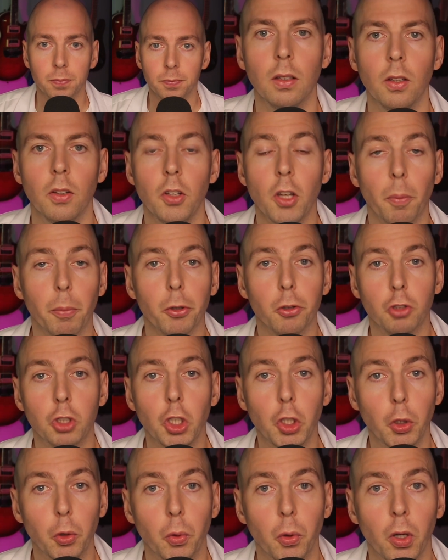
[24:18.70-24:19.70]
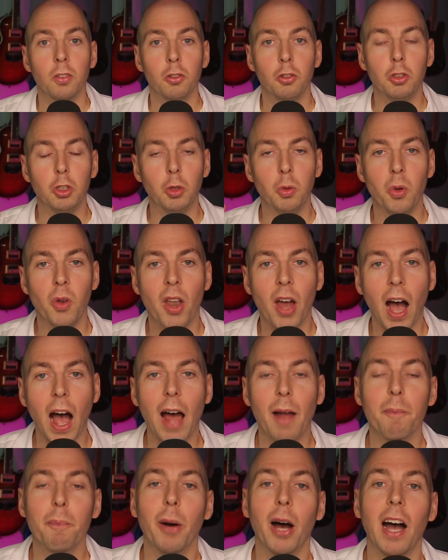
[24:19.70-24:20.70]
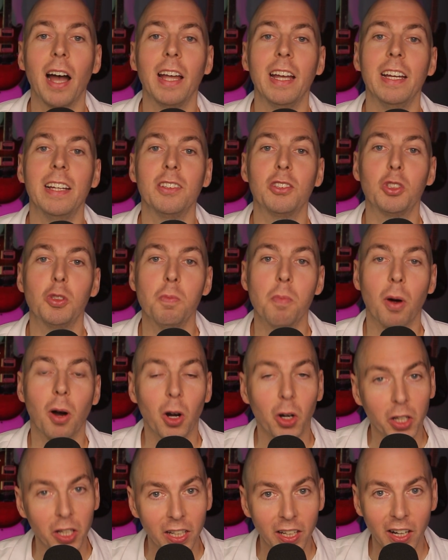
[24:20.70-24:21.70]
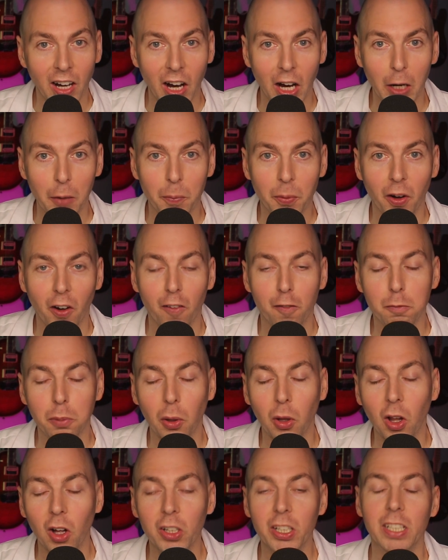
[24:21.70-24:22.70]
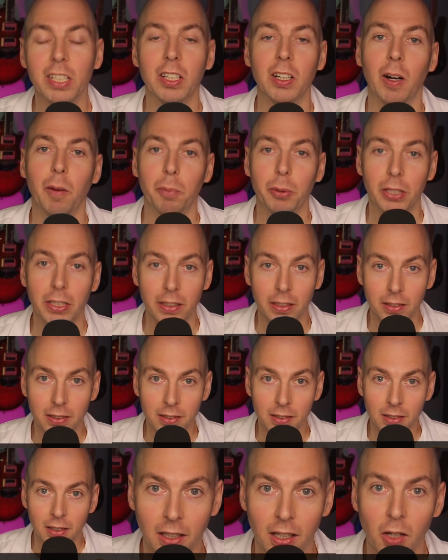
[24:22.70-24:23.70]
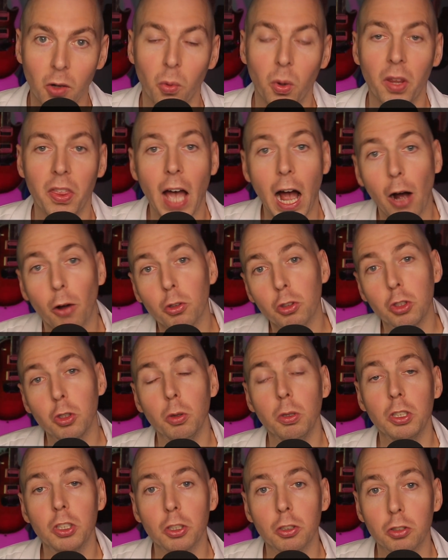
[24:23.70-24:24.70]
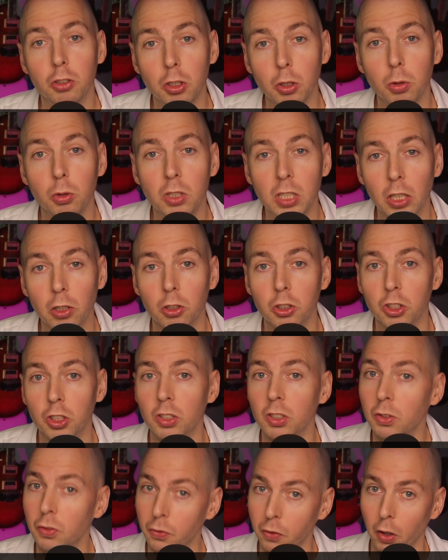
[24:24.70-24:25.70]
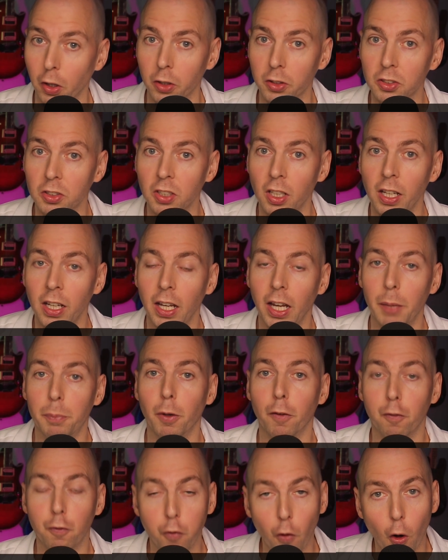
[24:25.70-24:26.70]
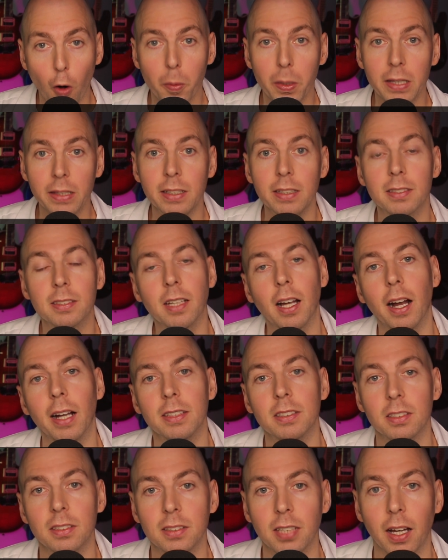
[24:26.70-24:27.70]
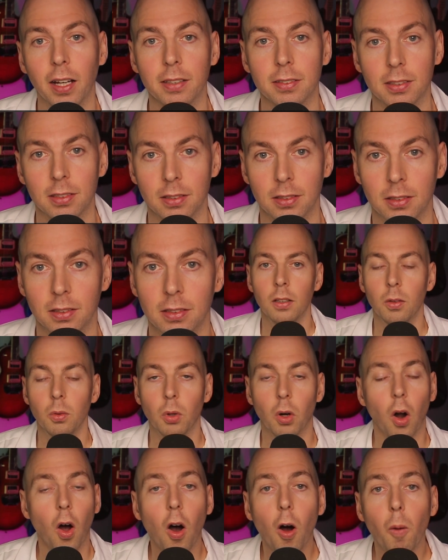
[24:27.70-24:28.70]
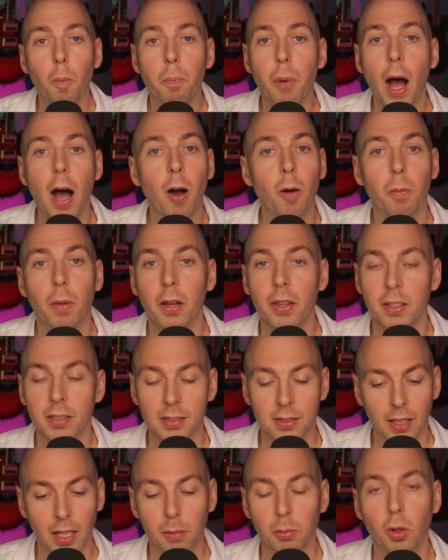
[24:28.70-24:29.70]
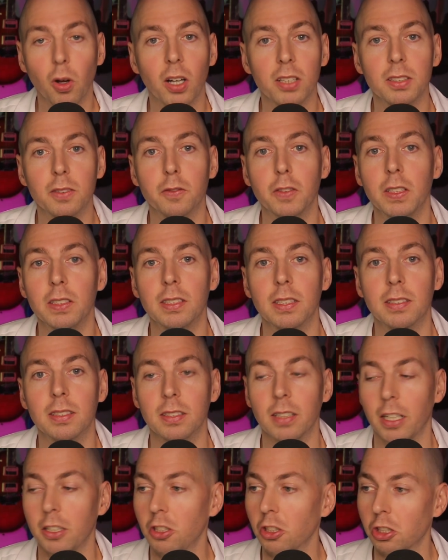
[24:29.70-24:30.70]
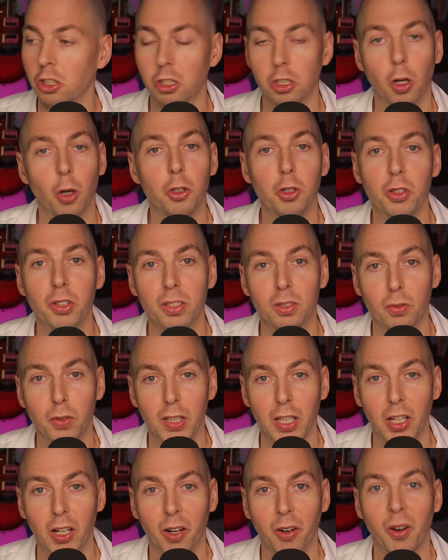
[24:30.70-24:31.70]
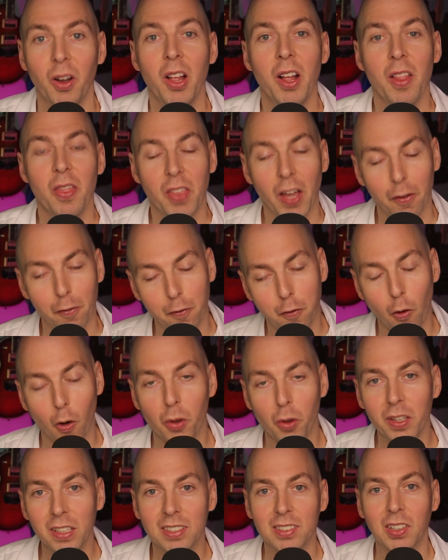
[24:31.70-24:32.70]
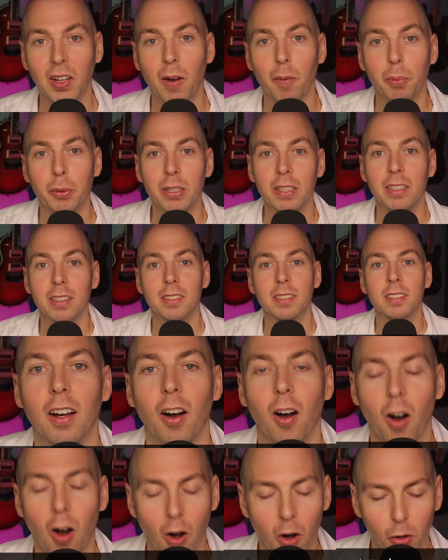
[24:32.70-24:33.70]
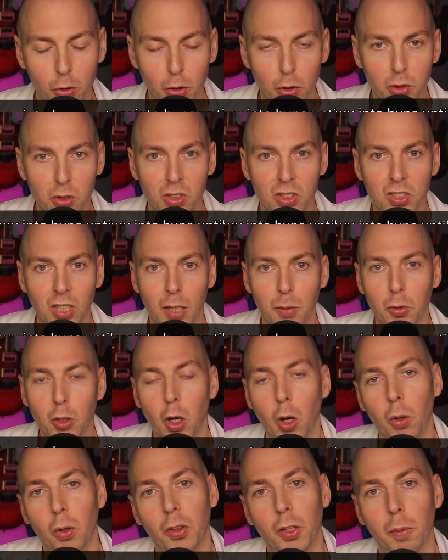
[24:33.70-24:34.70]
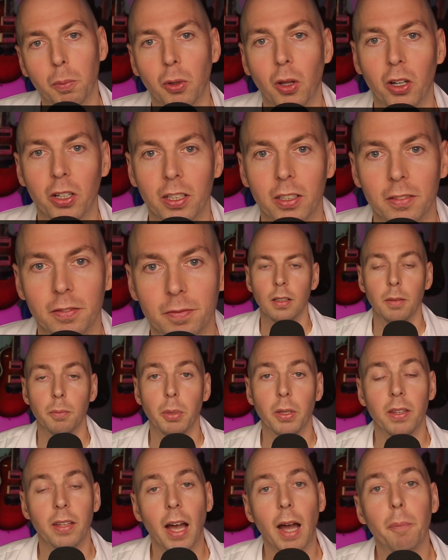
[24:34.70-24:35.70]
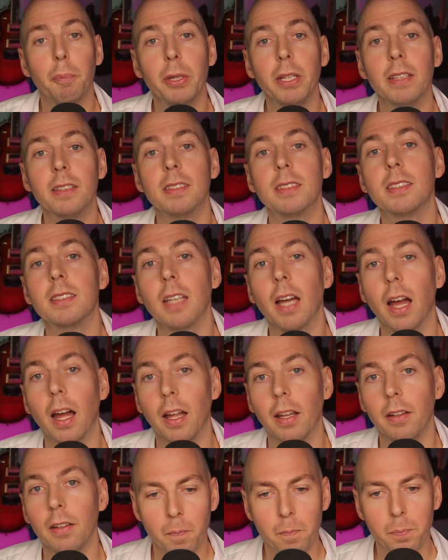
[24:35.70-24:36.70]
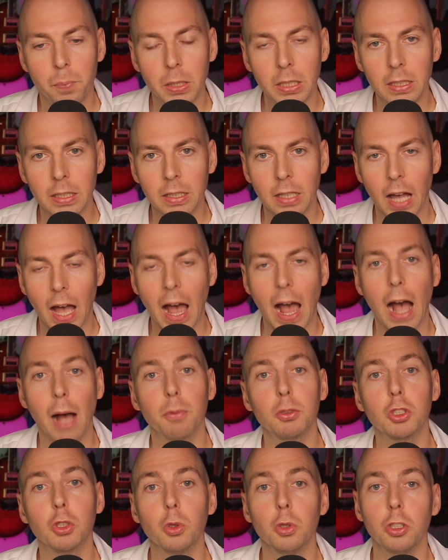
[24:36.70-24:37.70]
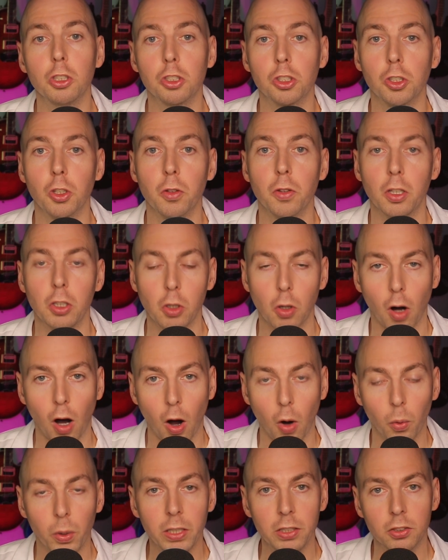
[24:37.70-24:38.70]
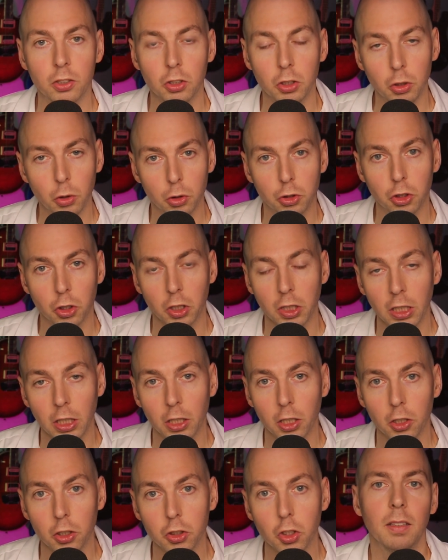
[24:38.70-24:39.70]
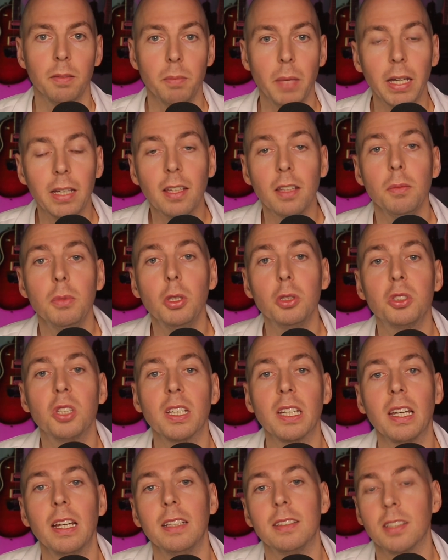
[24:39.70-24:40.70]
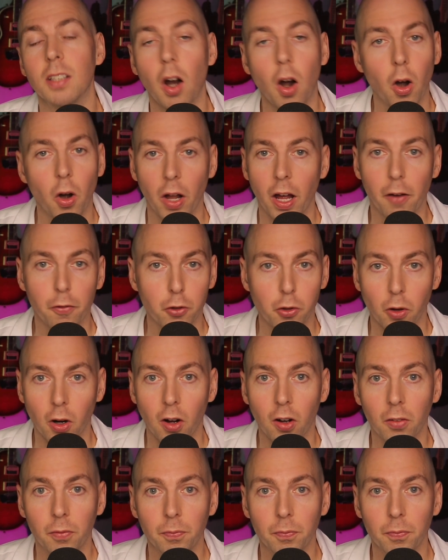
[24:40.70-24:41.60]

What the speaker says: Number two, do not buy into marketing hype of plugin companies without doing your due diligence first in performing these kinds of tests. We're all bound by the same laws of physics, and I just showed you in this video that for these companies, all use the same code in their plugin. But that being said, be absolutely sure that you always use your ears. Making music is an art after all.